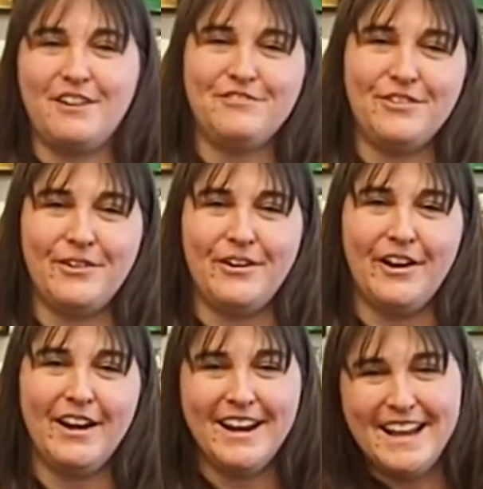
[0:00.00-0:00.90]

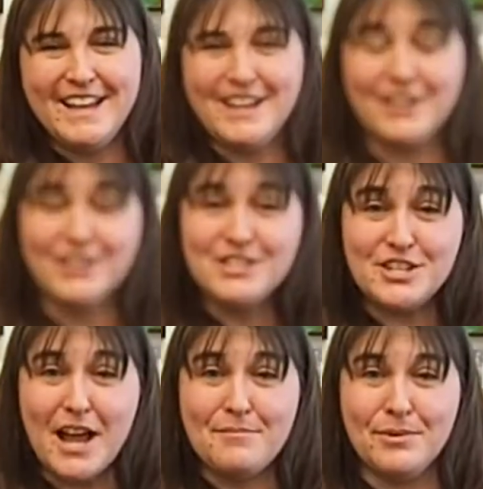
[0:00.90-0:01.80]
for. Good
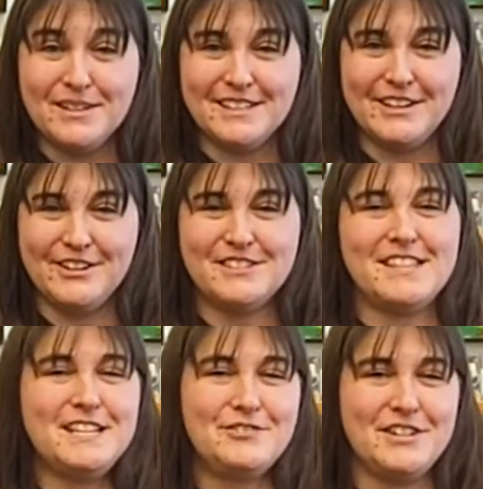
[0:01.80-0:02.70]
job, boys and girls.
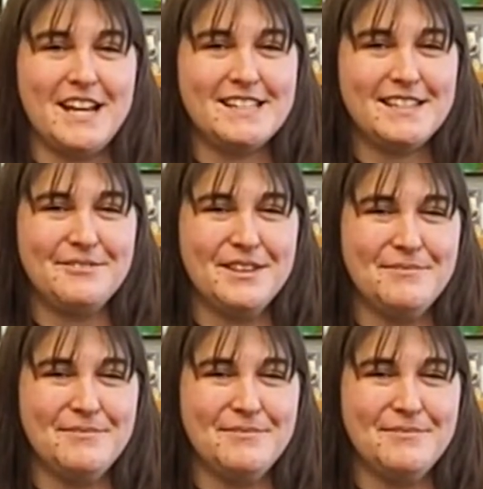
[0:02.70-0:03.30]
Thanks for dancing with